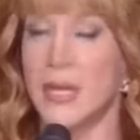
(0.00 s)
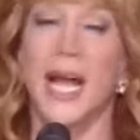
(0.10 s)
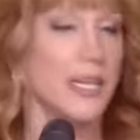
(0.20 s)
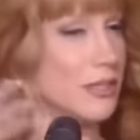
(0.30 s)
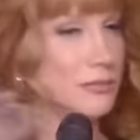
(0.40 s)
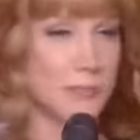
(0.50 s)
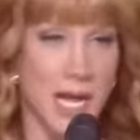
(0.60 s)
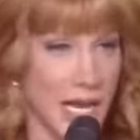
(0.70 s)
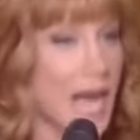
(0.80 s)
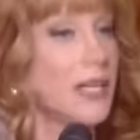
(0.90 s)
I know,
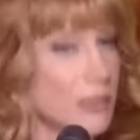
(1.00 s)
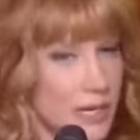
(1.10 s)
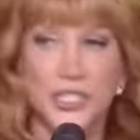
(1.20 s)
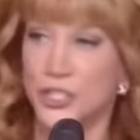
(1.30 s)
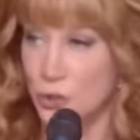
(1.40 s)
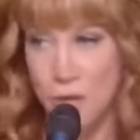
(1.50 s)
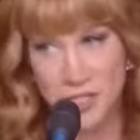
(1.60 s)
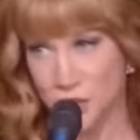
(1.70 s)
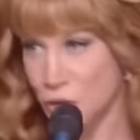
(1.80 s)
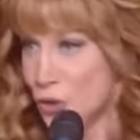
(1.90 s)
Molly, I know, I should have
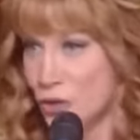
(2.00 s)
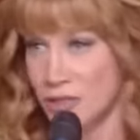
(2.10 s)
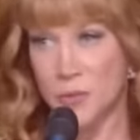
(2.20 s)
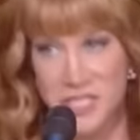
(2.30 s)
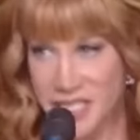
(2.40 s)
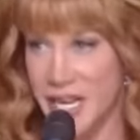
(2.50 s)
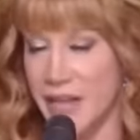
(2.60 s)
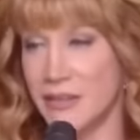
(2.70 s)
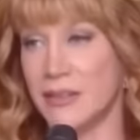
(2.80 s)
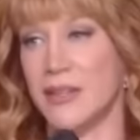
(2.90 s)
corrected her once
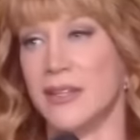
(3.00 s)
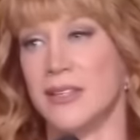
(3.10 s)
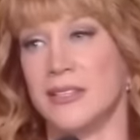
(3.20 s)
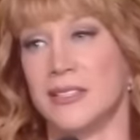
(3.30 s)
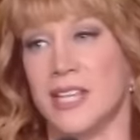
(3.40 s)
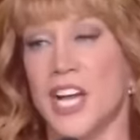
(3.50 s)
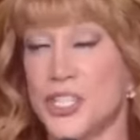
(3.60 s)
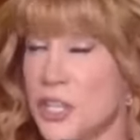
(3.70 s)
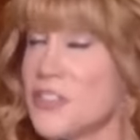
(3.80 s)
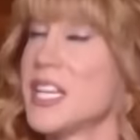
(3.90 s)
again. I
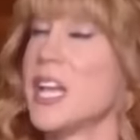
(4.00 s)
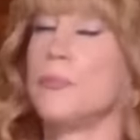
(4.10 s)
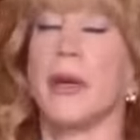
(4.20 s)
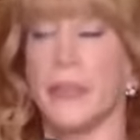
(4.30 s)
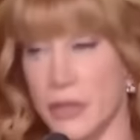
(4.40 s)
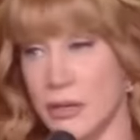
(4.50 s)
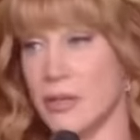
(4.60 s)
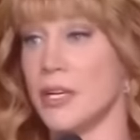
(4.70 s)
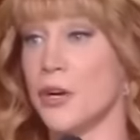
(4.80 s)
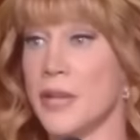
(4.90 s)
should have said, Mother,
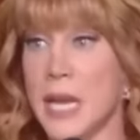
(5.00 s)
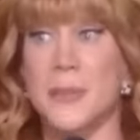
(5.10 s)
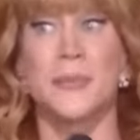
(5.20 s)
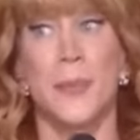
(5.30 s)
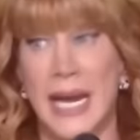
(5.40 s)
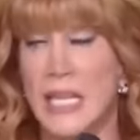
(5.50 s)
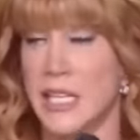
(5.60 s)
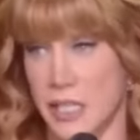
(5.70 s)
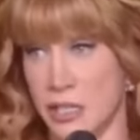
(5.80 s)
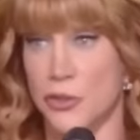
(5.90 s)
her name is
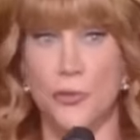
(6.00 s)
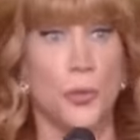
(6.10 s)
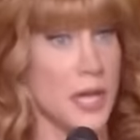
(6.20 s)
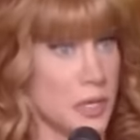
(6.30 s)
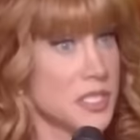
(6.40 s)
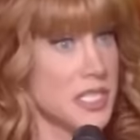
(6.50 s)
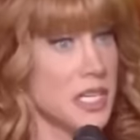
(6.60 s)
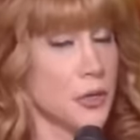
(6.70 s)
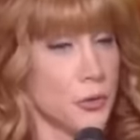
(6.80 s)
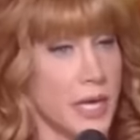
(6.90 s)
Miley. You've pronounced
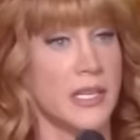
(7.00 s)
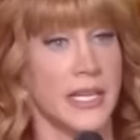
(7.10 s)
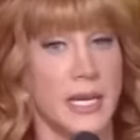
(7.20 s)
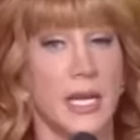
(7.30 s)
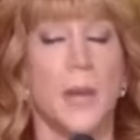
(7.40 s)
it incorrectly.